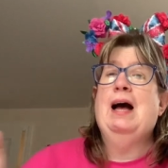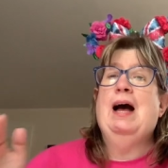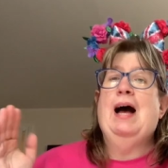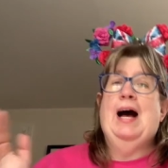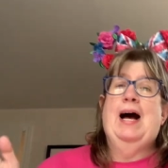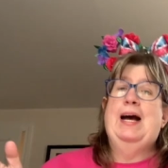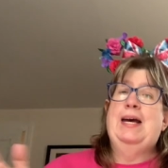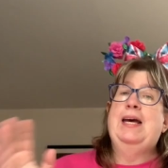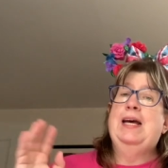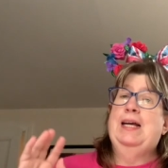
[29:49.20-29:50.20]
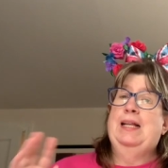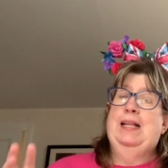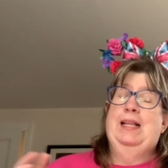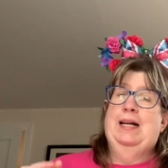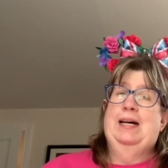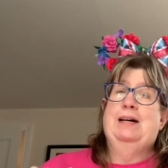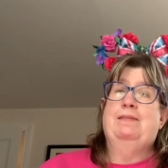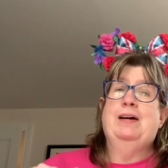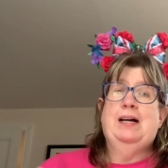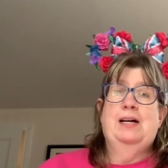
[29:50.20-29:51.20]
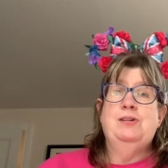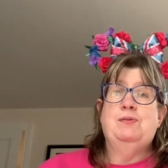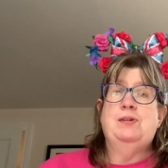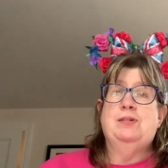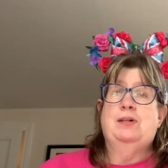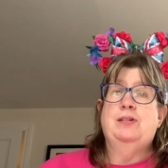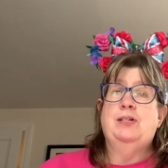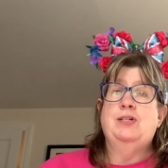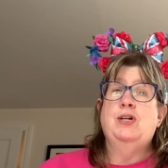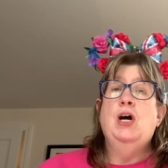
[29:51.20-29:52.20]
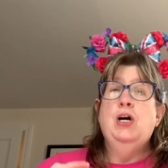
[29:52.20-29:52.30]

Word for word: I love country sausage.